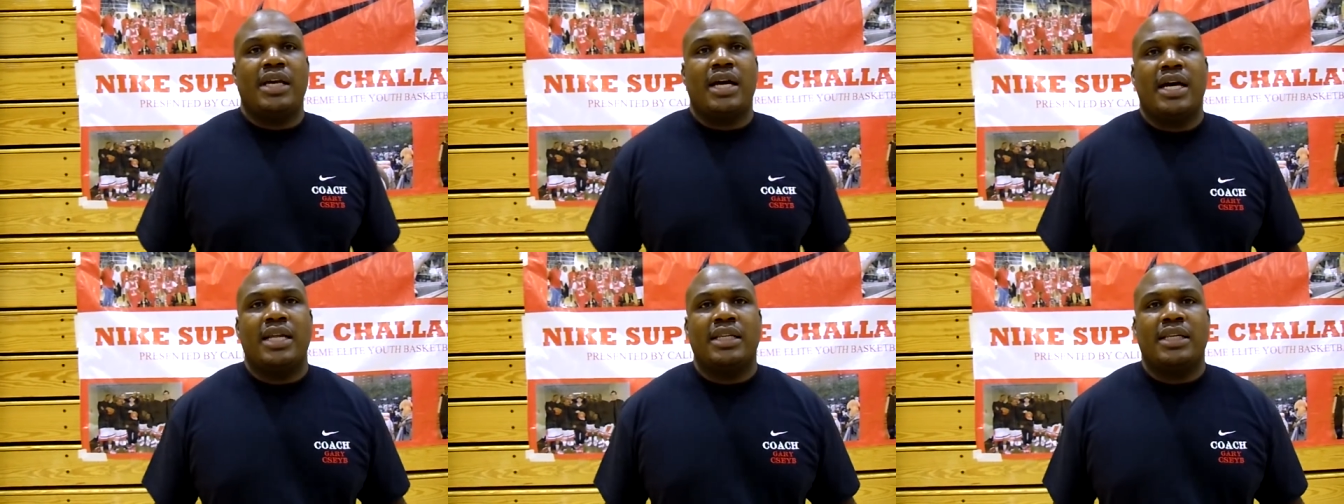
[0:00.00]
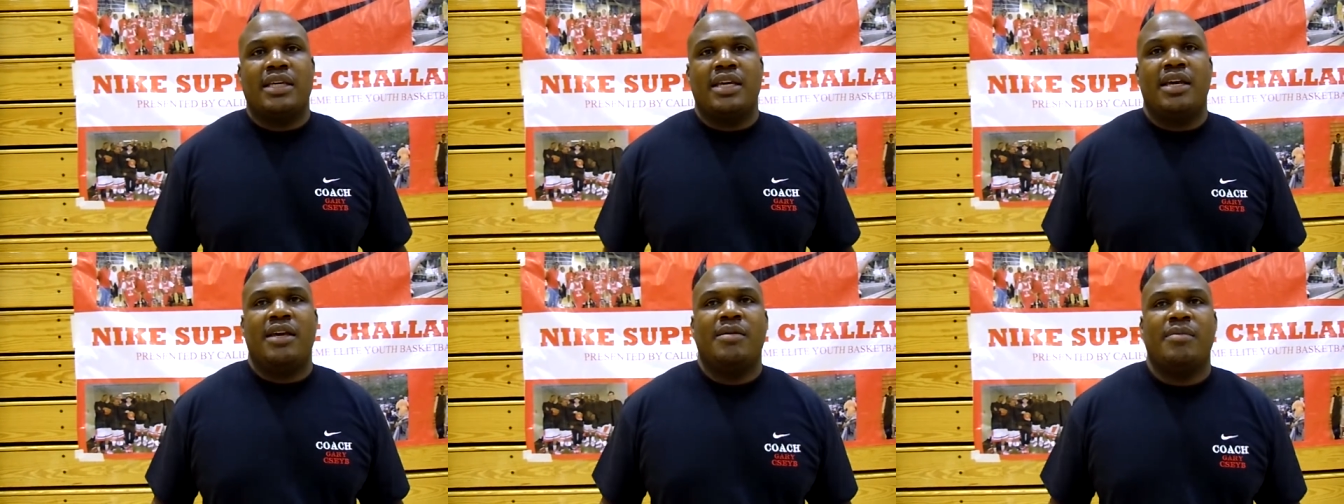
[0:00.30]
Cotton
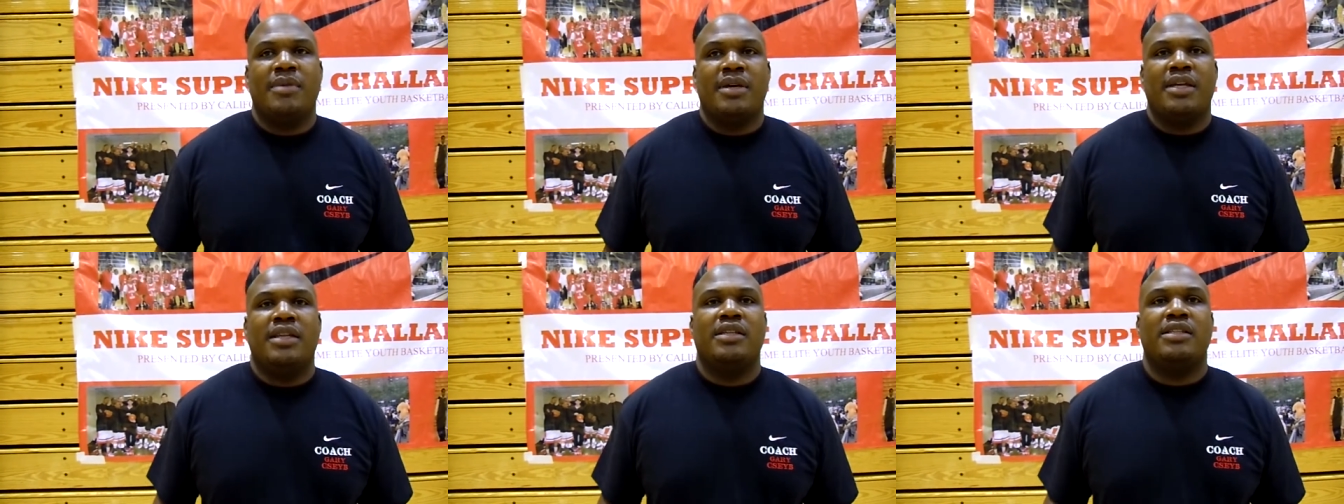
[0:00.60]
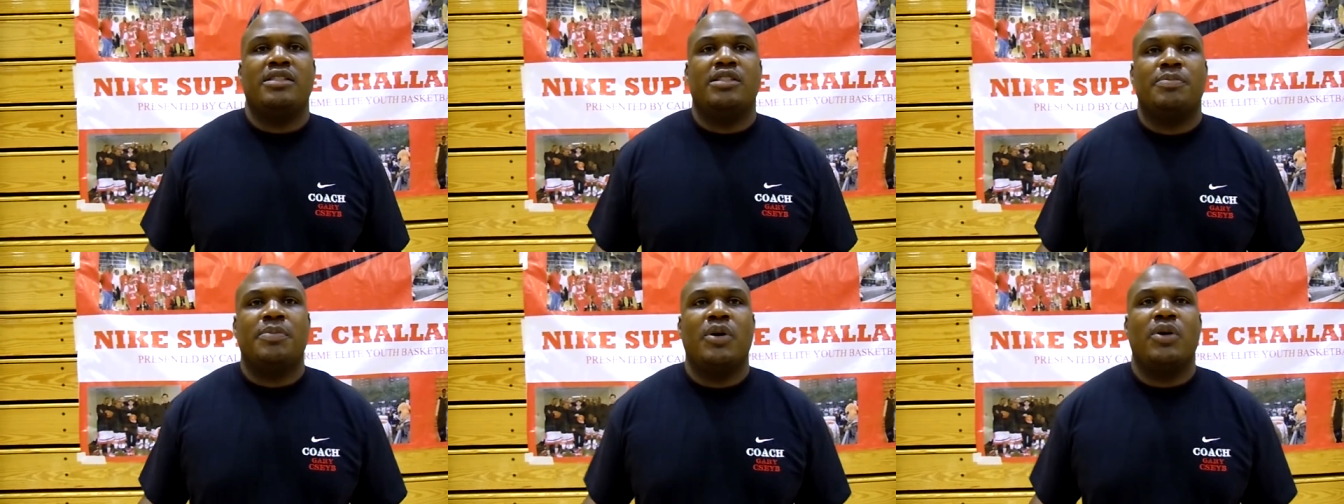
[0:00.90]
came in
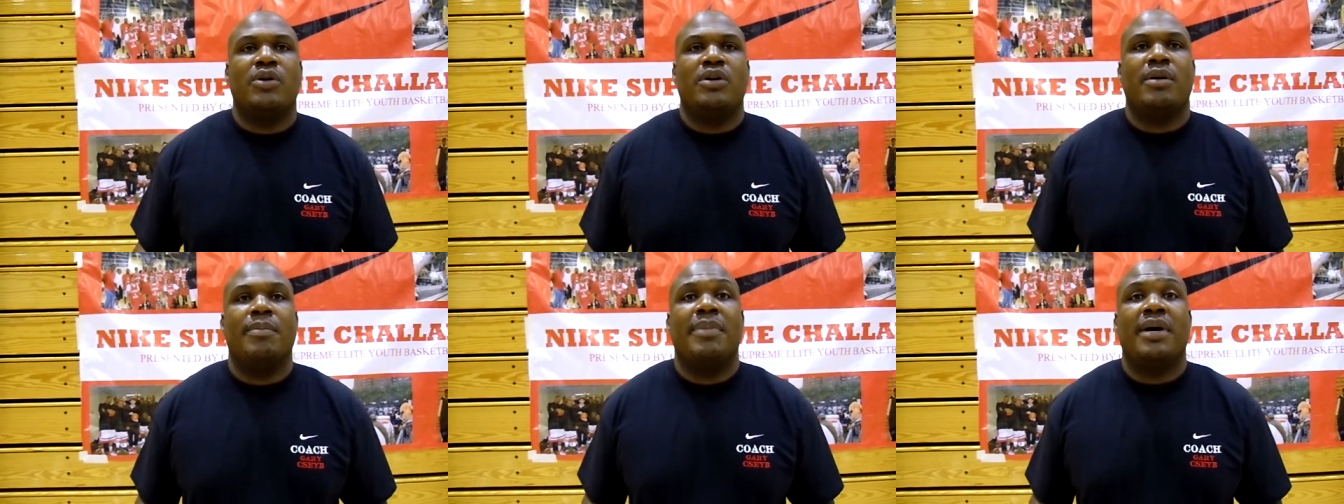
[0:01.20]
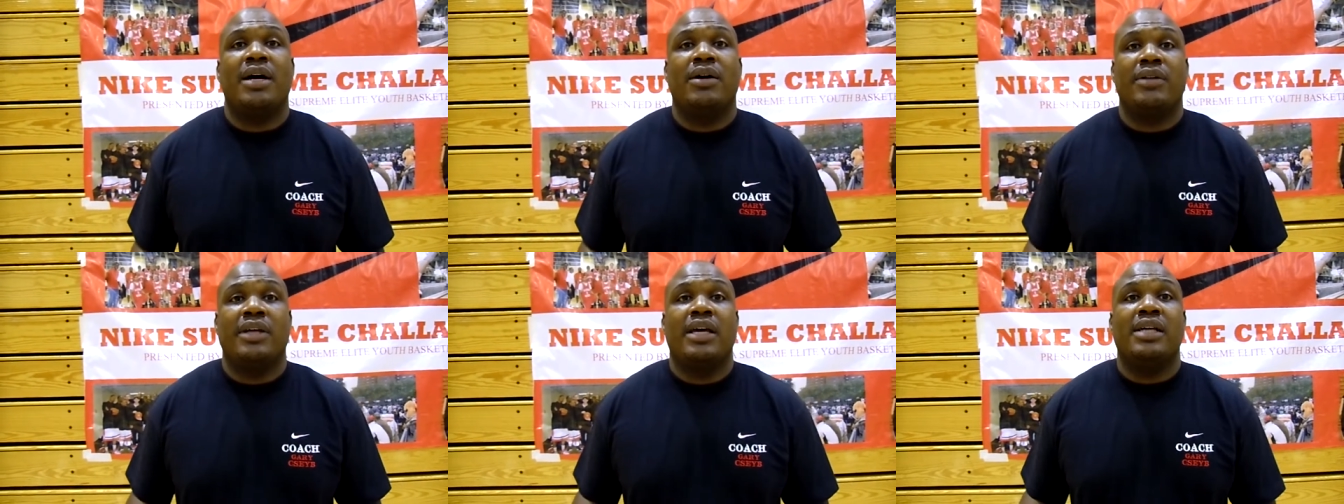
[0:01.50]
and spoke
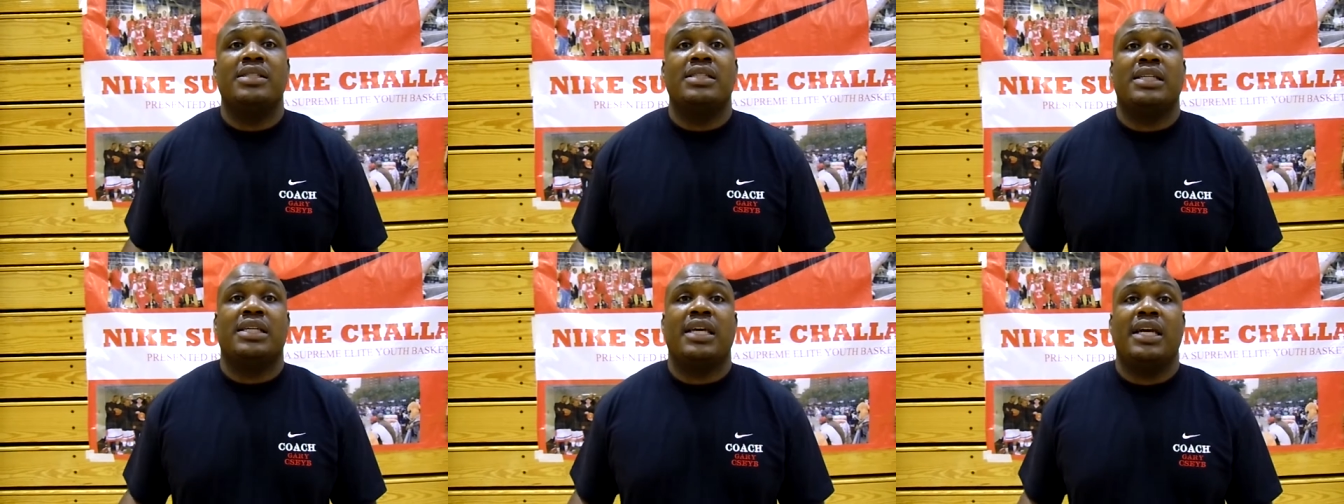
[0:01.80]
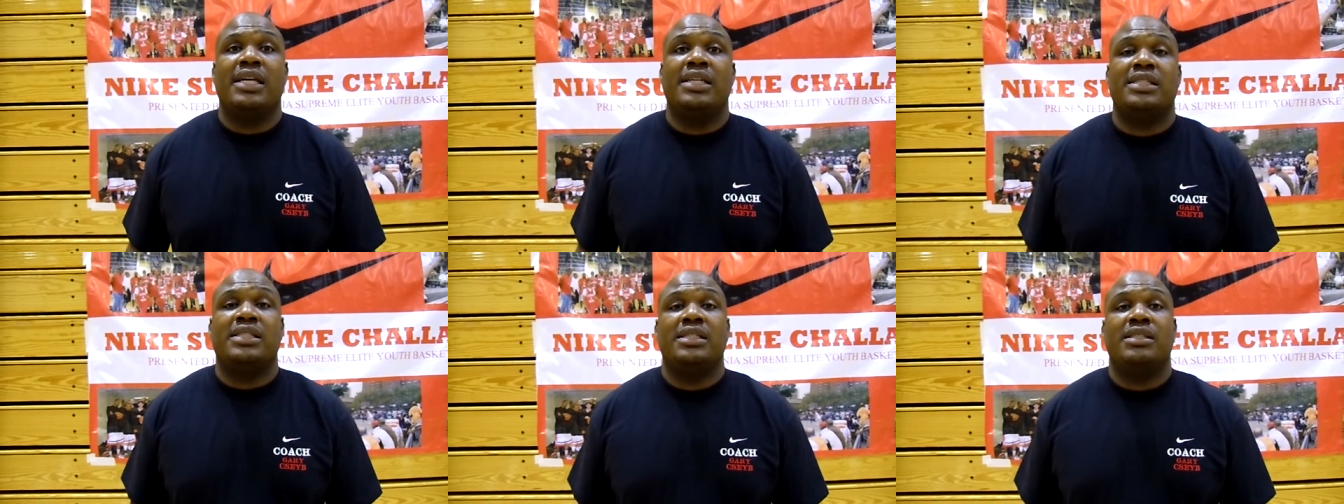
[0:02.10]
about
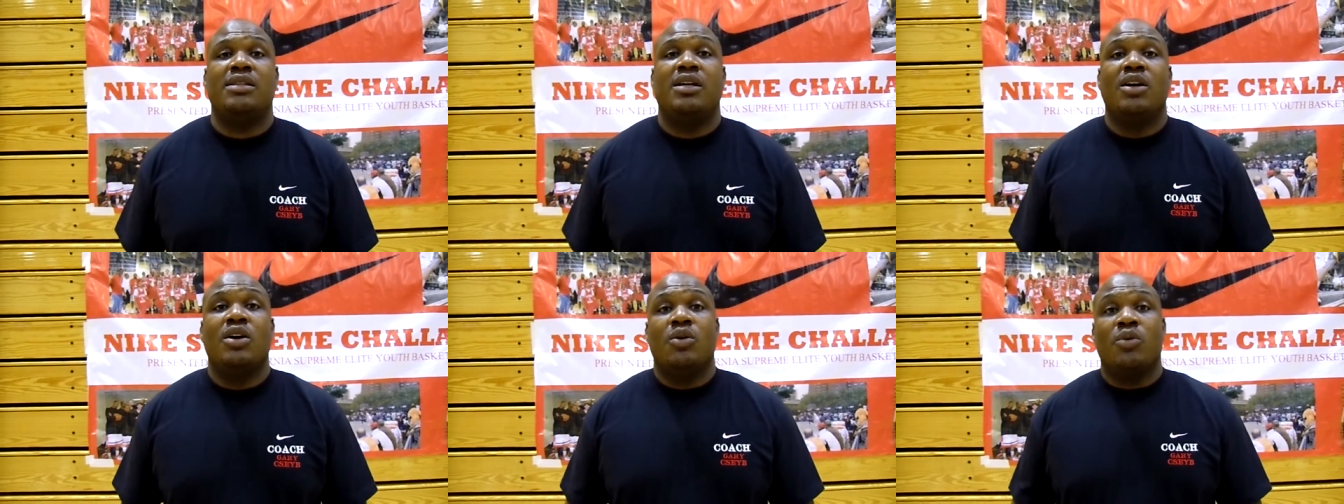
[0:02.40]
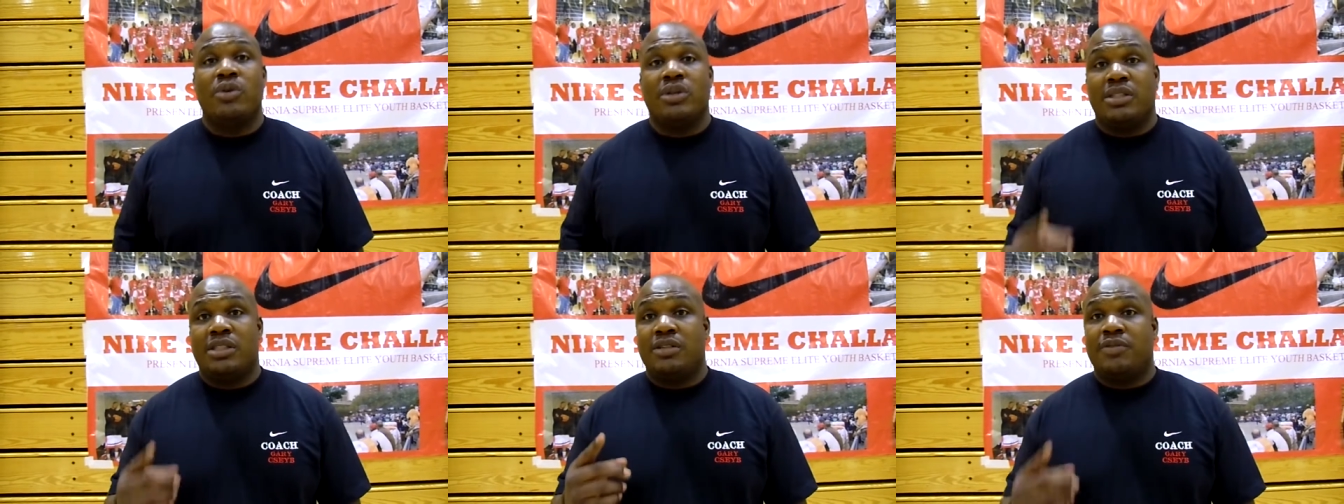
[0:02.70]
education,
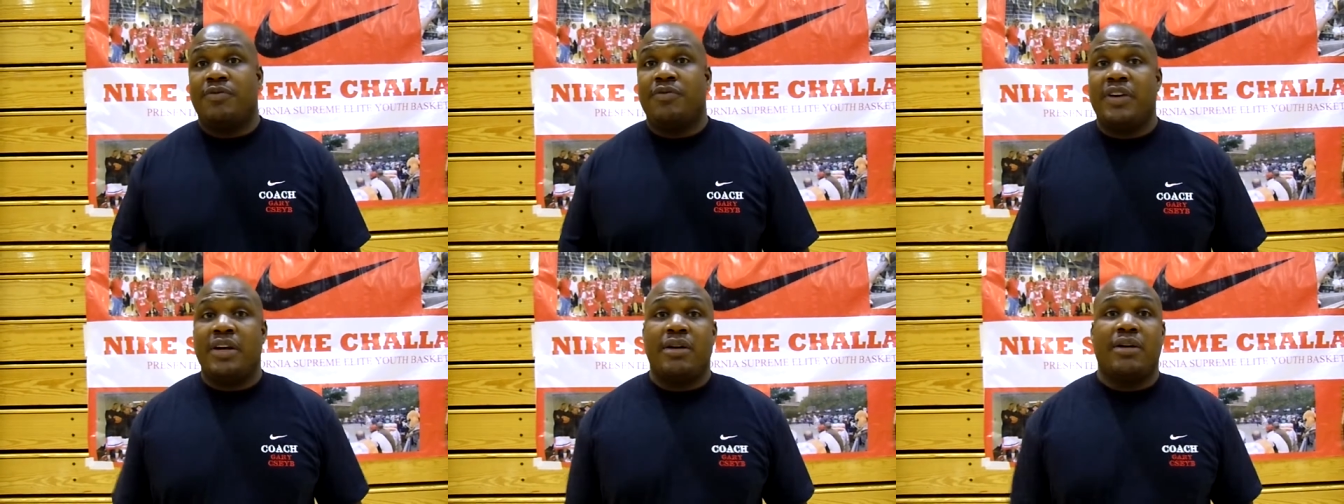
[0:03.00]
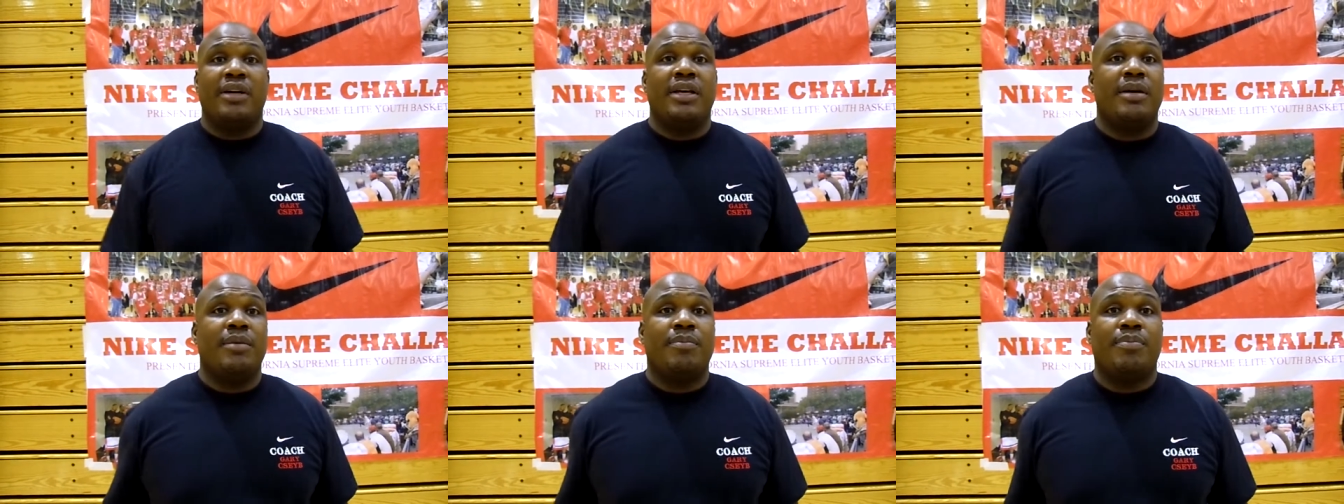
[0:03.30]
which is
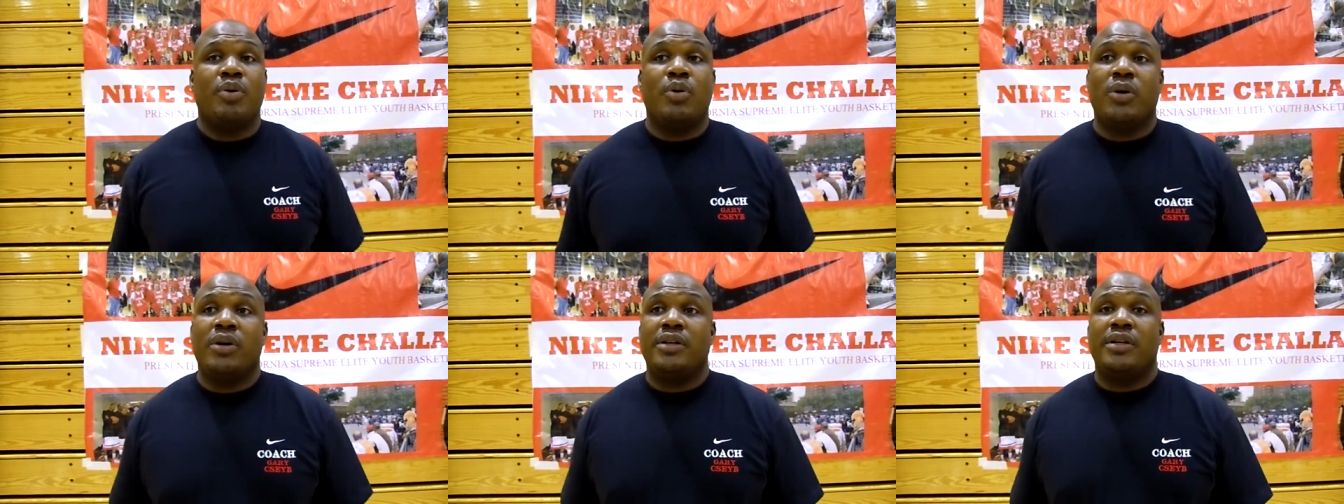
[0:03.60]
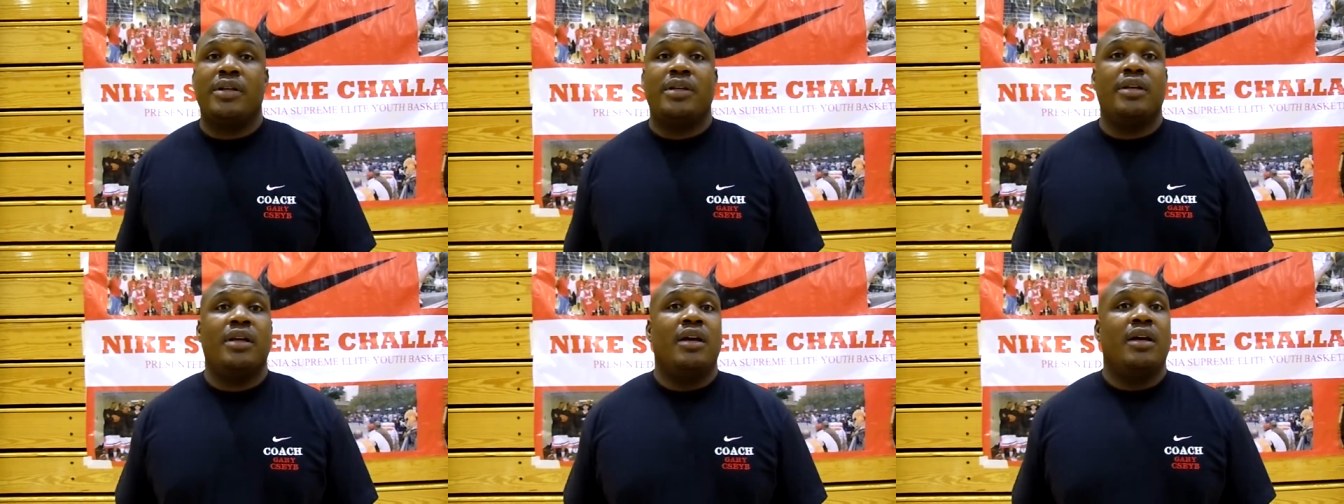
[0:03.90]
very important.